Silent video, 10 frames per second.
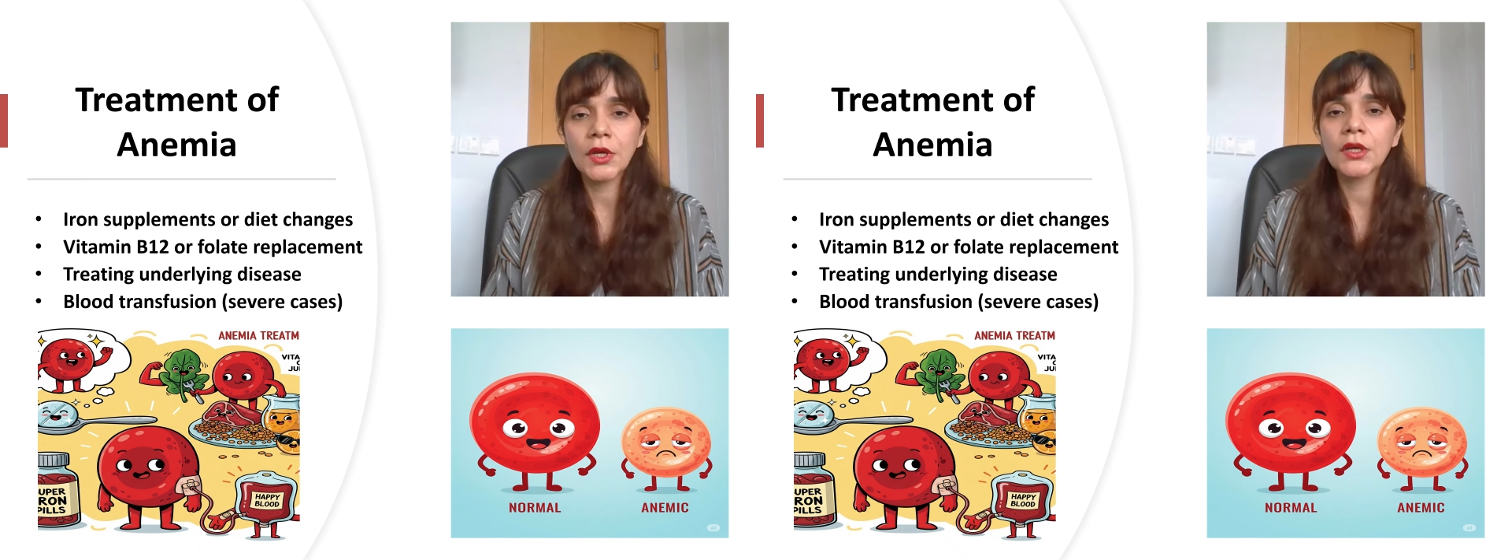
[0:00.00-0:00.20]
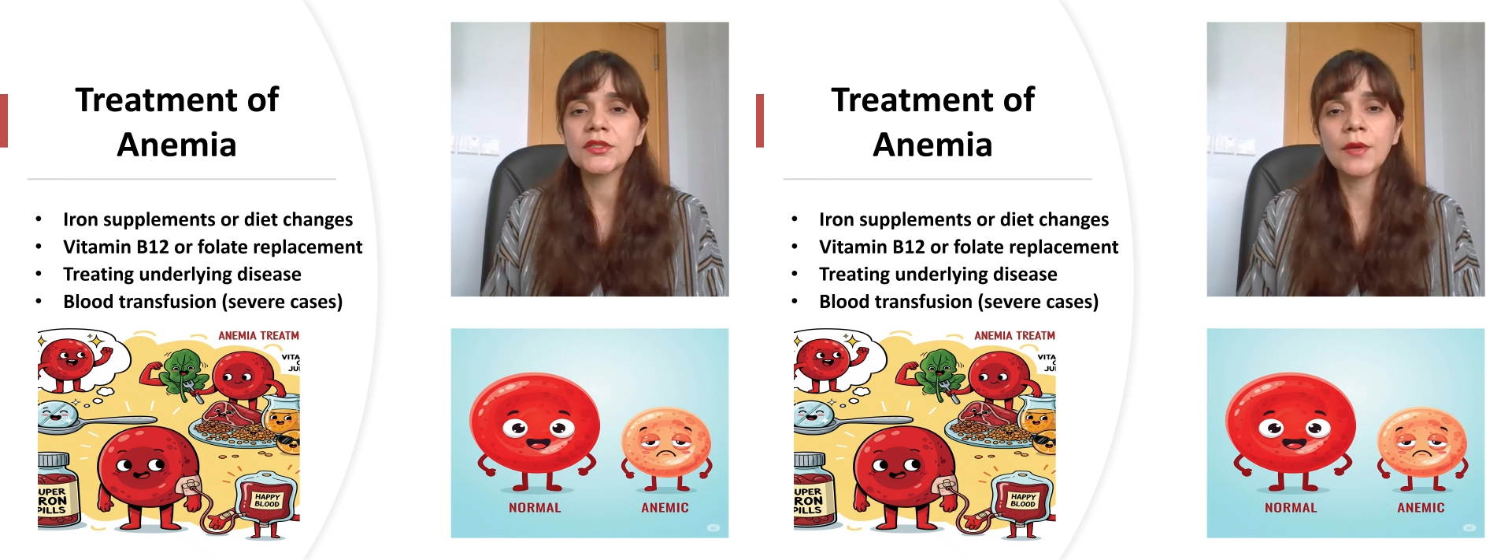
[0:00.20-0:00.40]

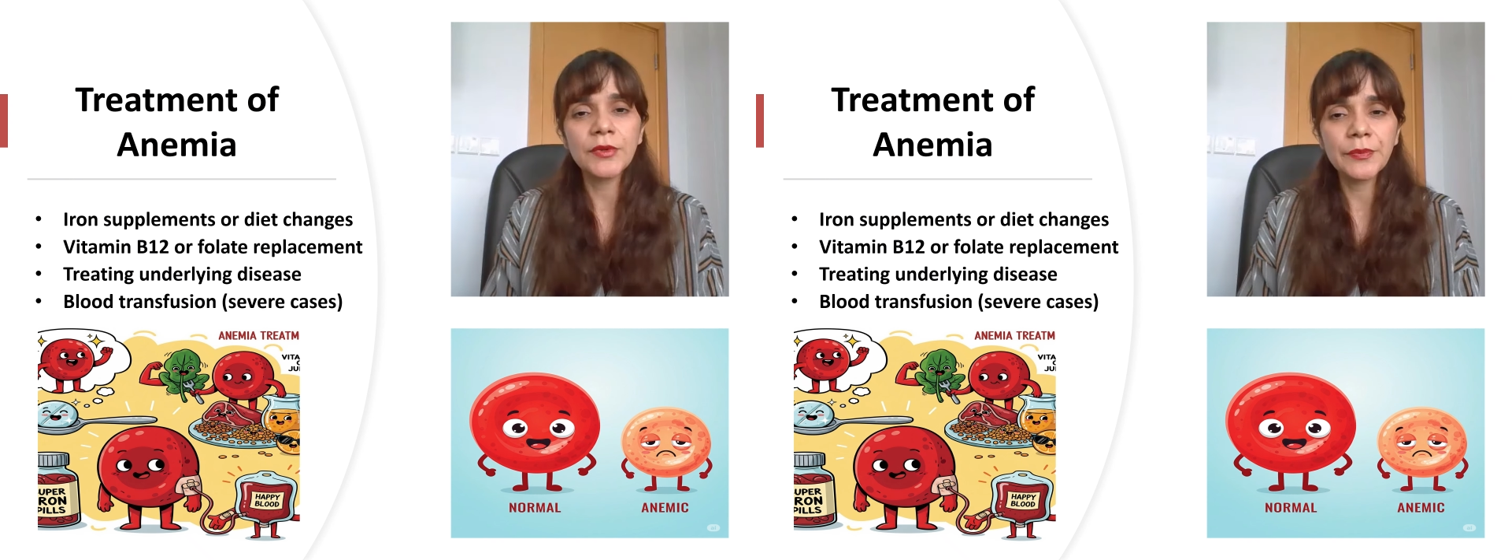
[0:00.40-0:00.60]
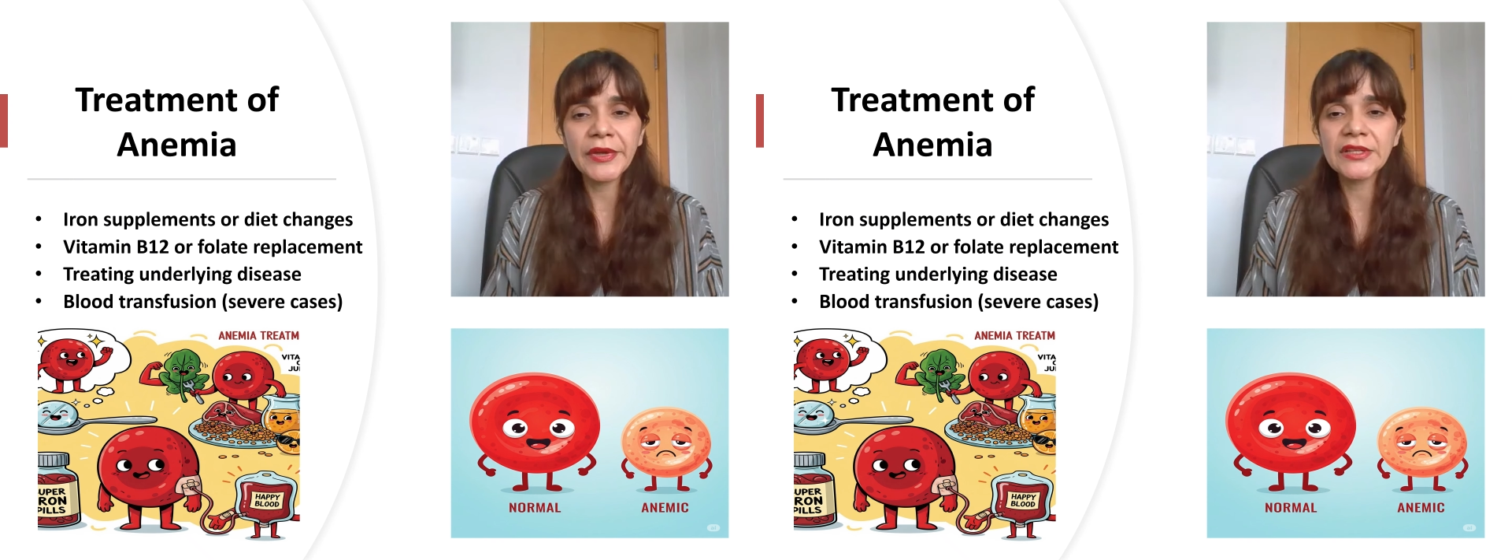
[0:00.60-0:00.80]

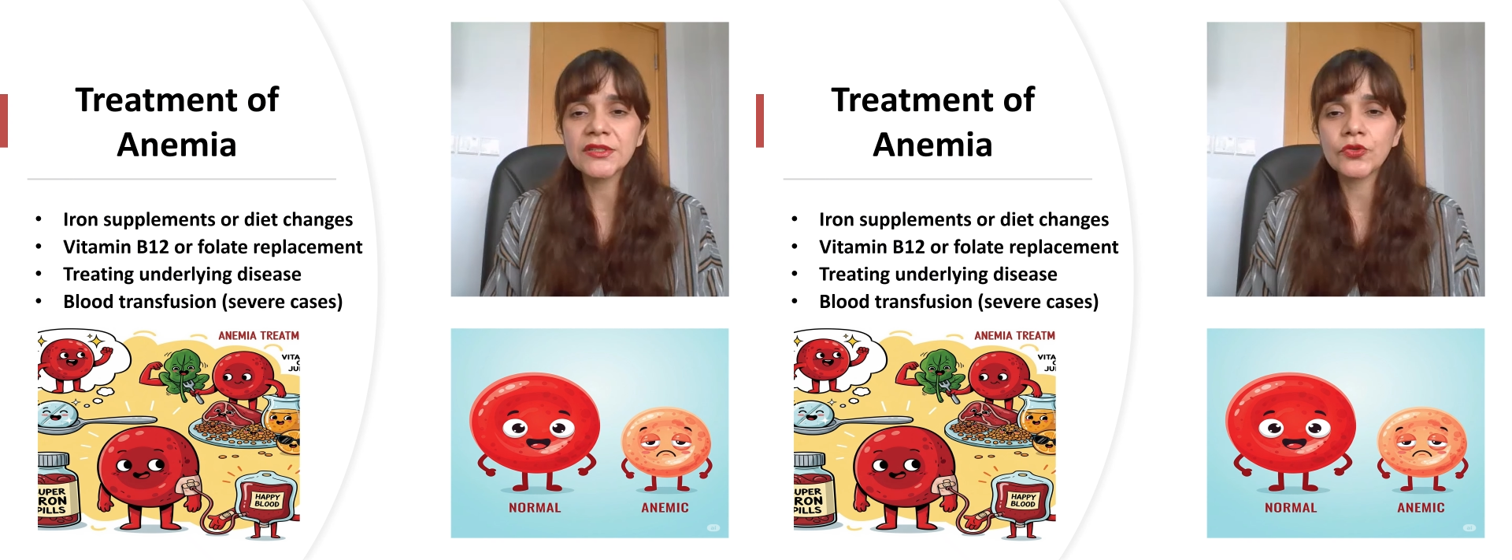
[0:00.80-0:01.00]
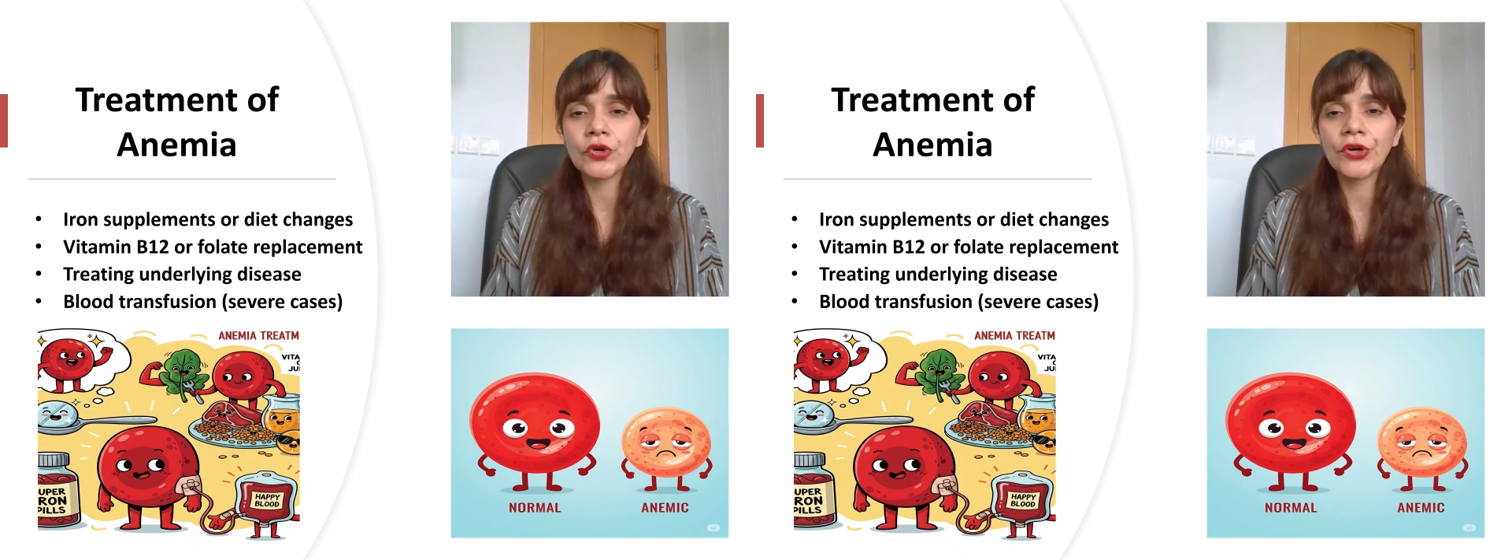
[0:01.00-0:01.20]
supplements
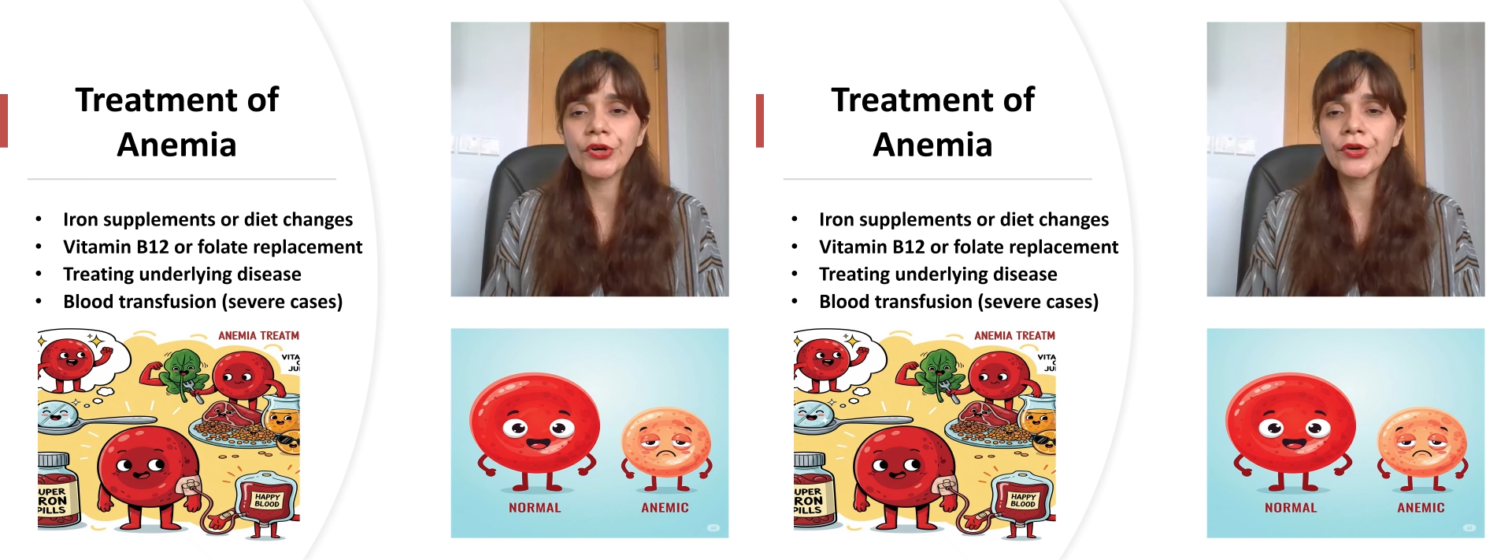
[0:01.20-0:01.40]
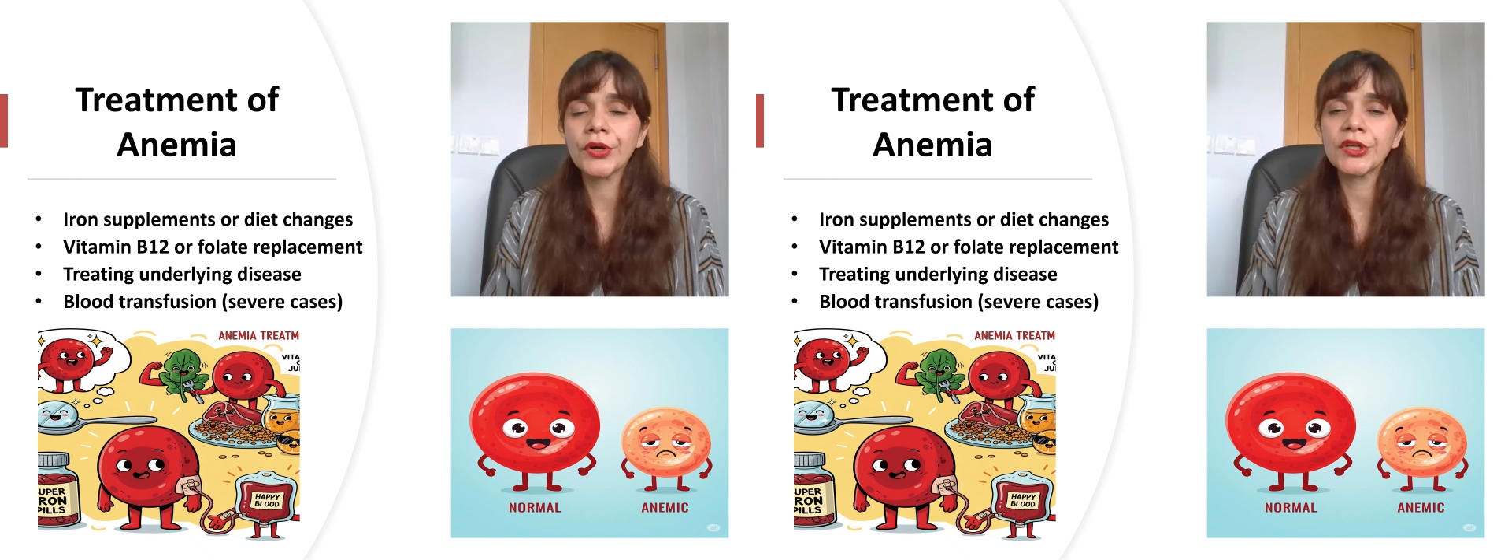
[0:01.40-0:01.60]
or